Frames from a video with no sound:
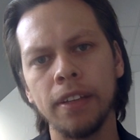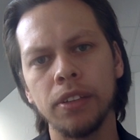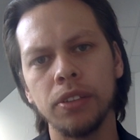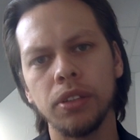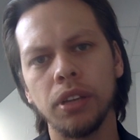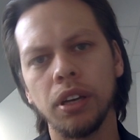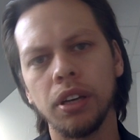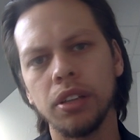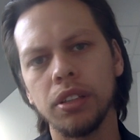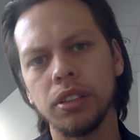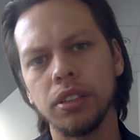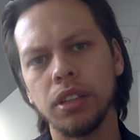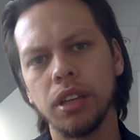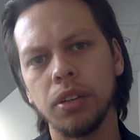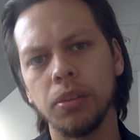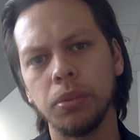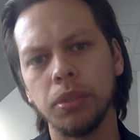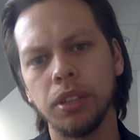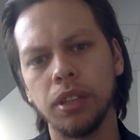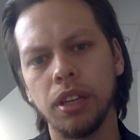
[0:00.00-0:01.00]
So I'm gonna
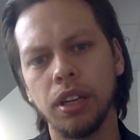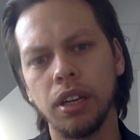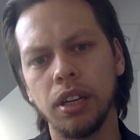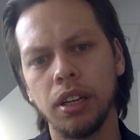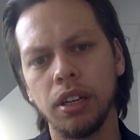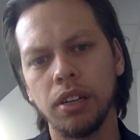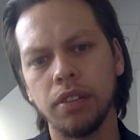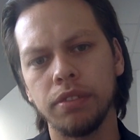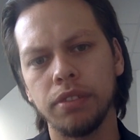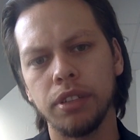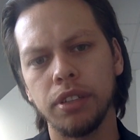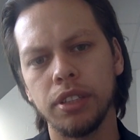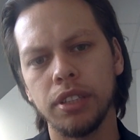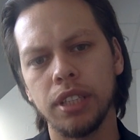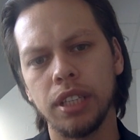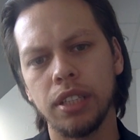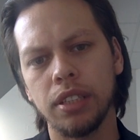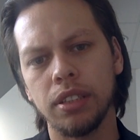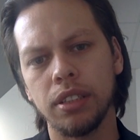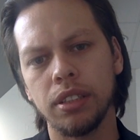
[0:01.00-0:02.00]
start with the first
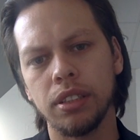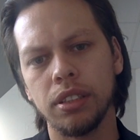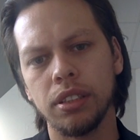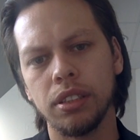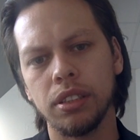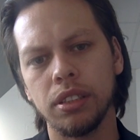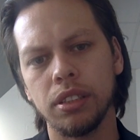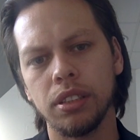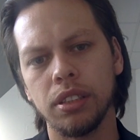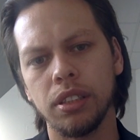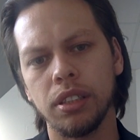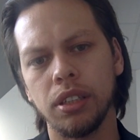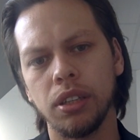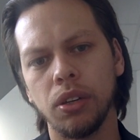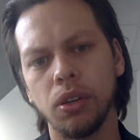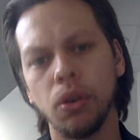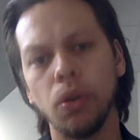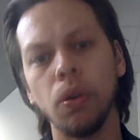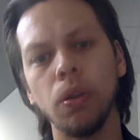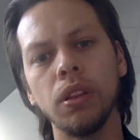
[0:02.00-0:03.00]
sentence.
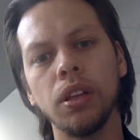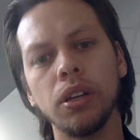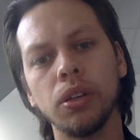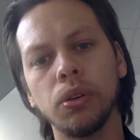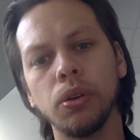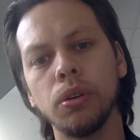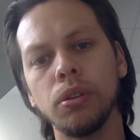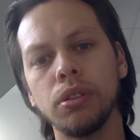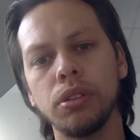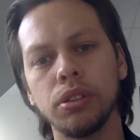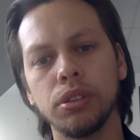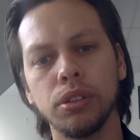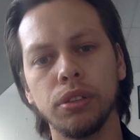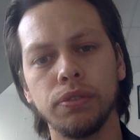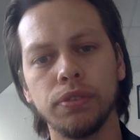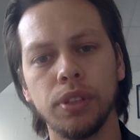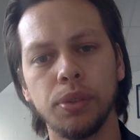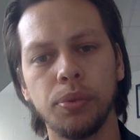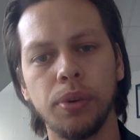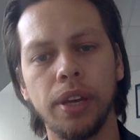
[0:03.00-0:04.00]
All the colors
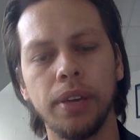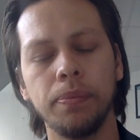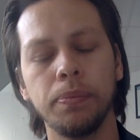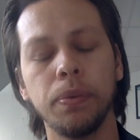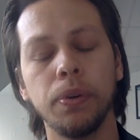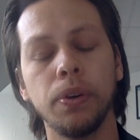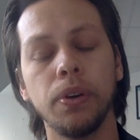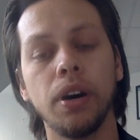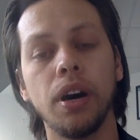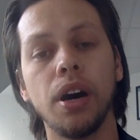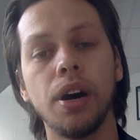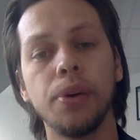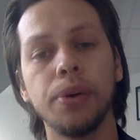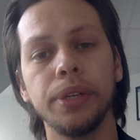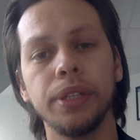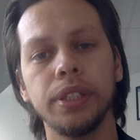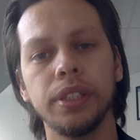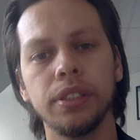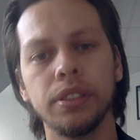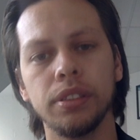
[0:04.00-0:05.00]
of the rainbow are
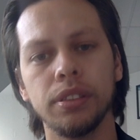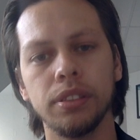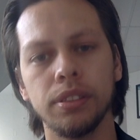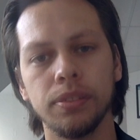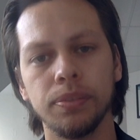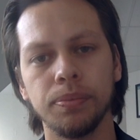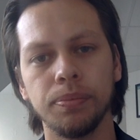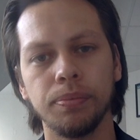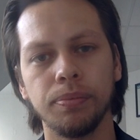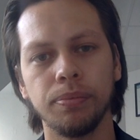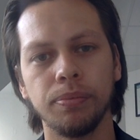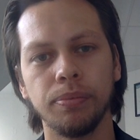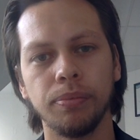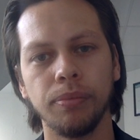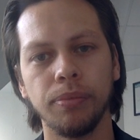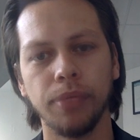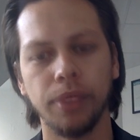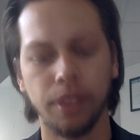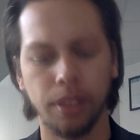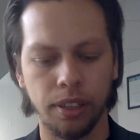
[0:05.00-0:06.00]
in it.
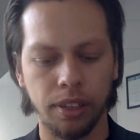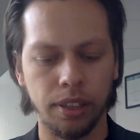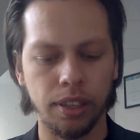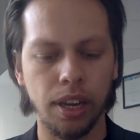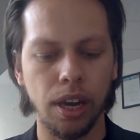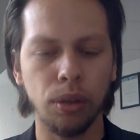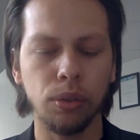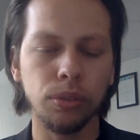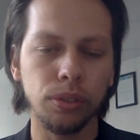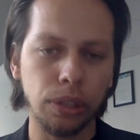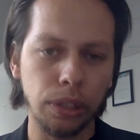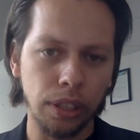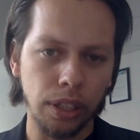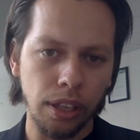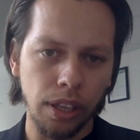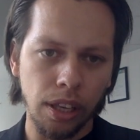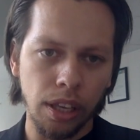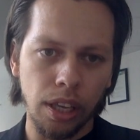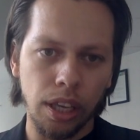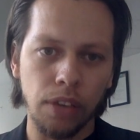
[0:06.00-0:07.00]
Now,
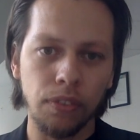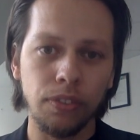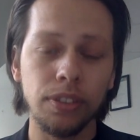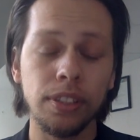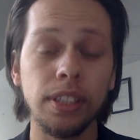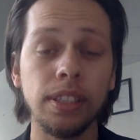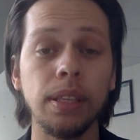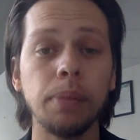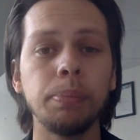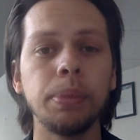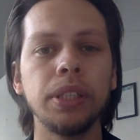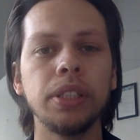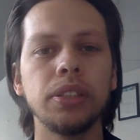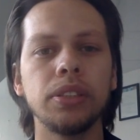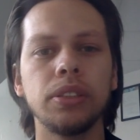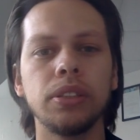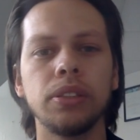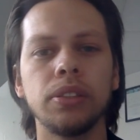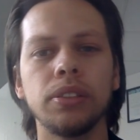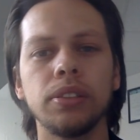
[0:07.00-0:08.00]
if you see the
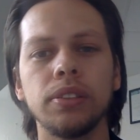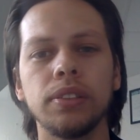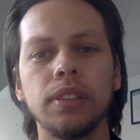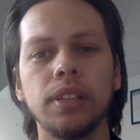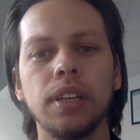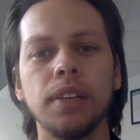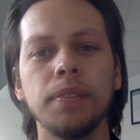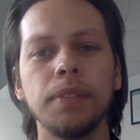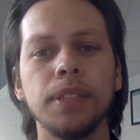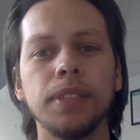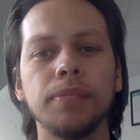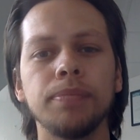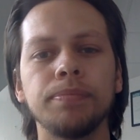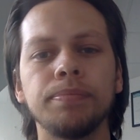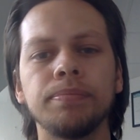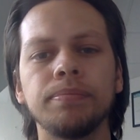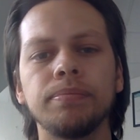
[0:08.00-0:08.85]
picture, I mean,